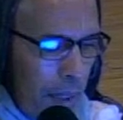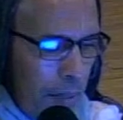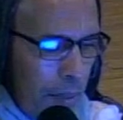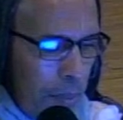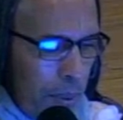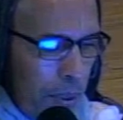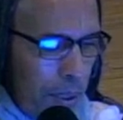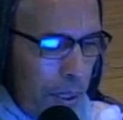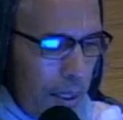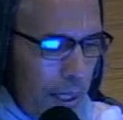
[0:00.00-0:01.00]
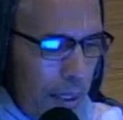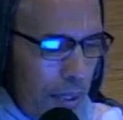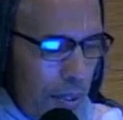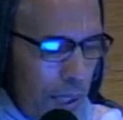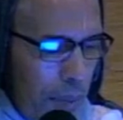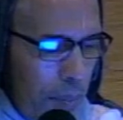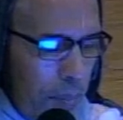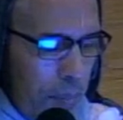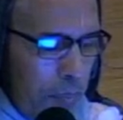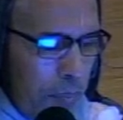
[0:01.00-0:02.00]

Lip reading: and reported this to them.